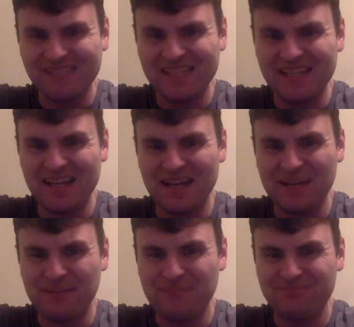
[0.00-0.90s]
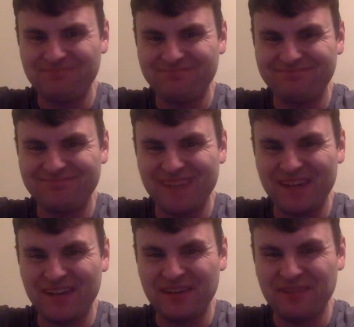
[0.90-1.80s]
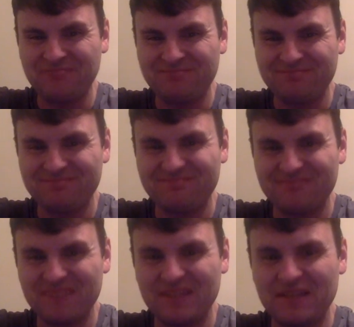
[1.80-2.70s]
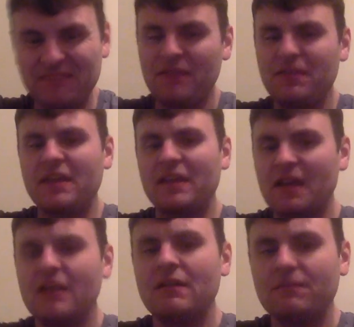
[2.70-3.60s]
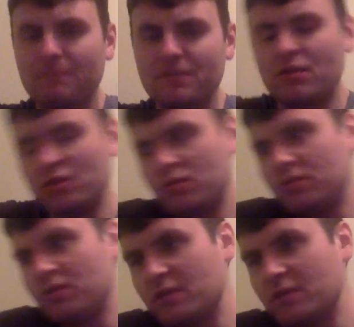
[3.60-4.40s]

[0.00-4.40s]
yeah, yeah, yeah. I think so. You